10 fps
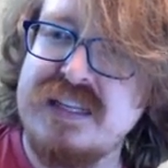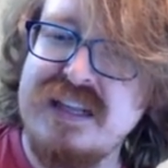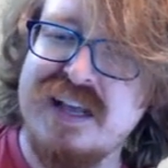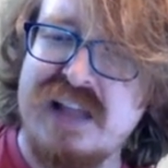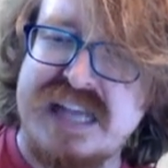
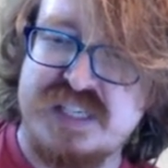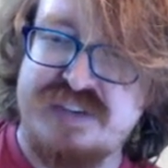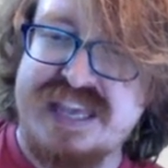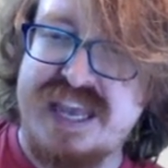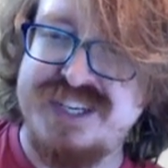
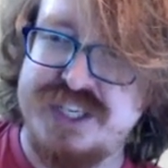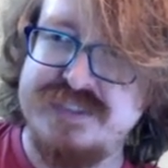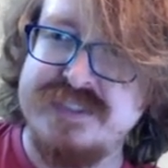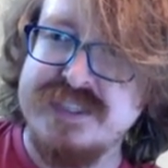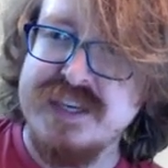classification.
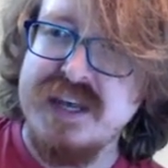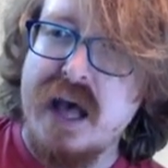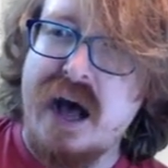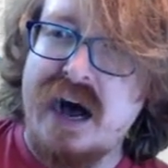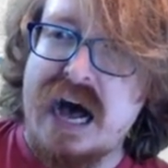
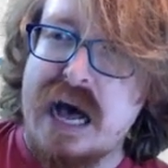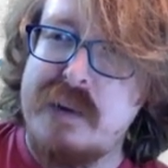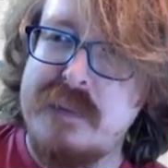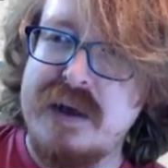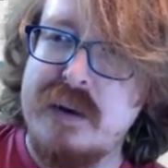
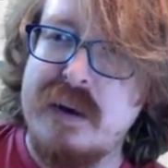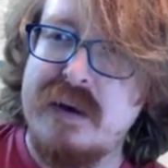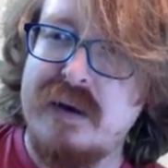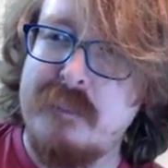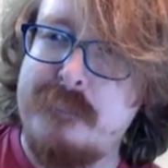
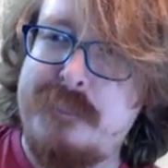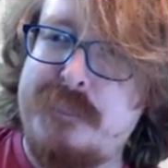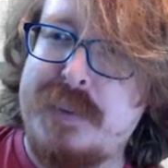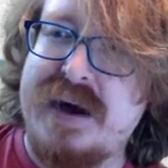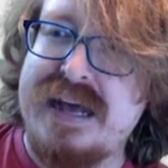
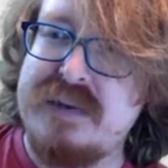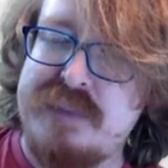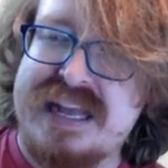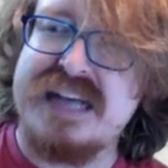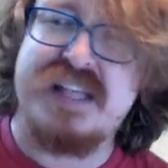But
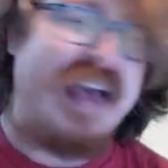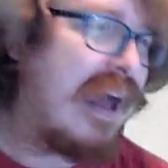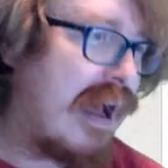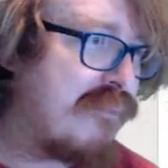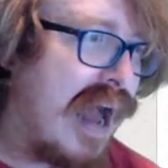because of that,
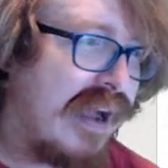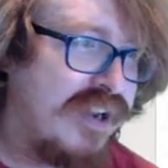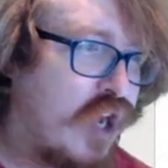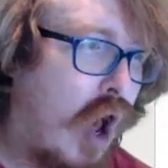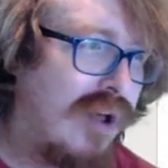I'm not going to
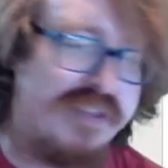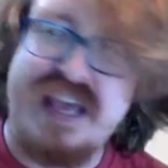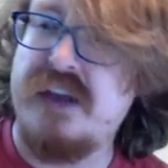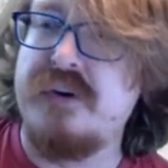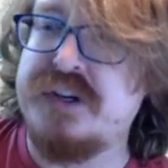call it the
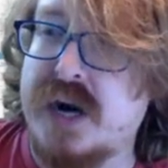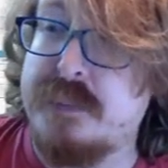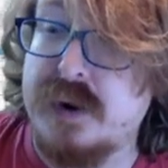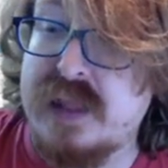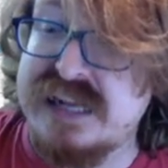Henry Draper
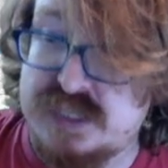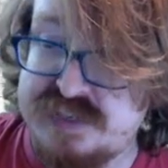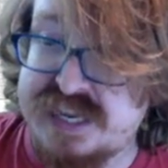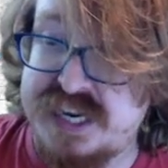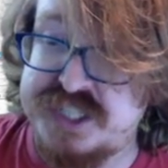
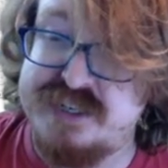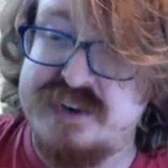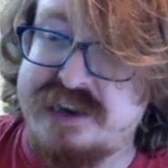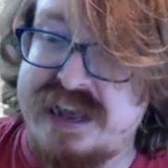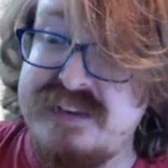classification,
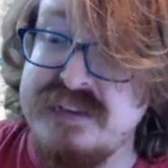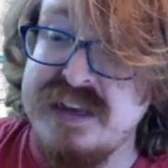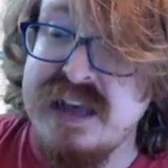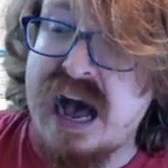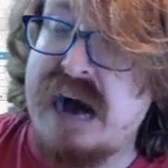okay?
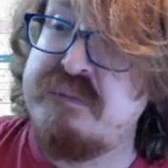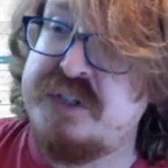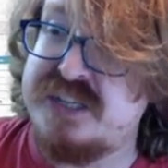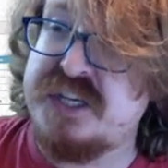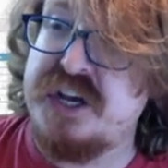I'm
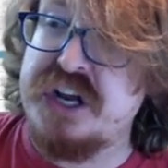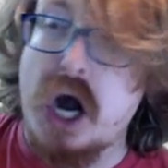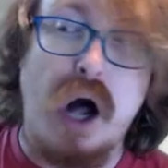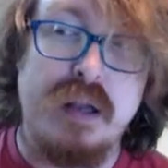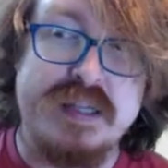just going to
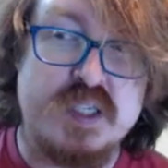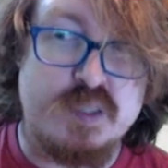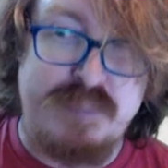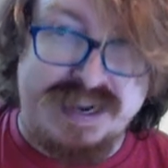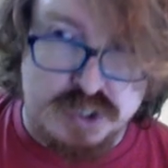call it
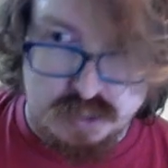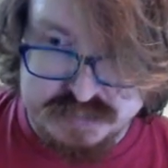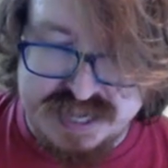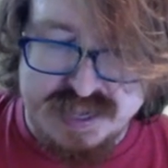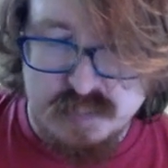spectral
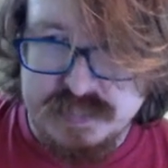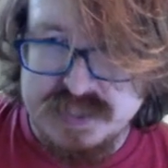type